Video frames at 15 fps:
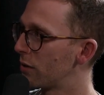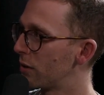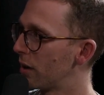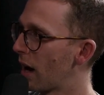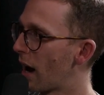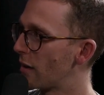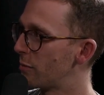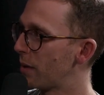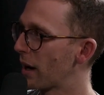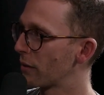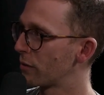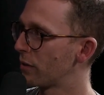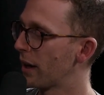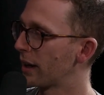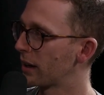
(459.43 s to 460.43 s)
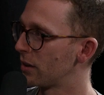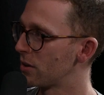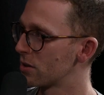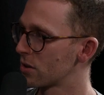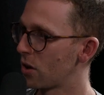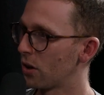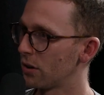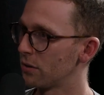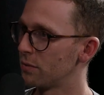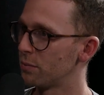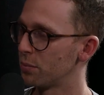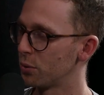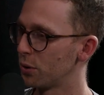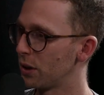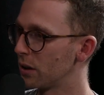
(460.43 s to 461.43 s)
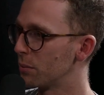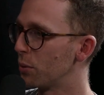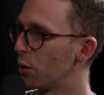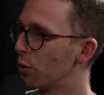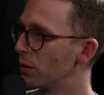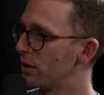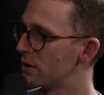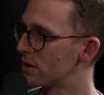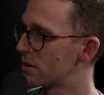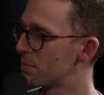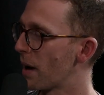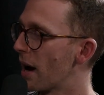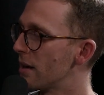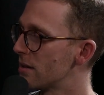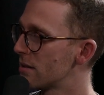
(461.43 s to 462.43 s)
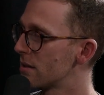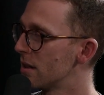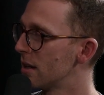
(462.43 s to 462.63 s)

the halfback flank and just kind of putting the ball into space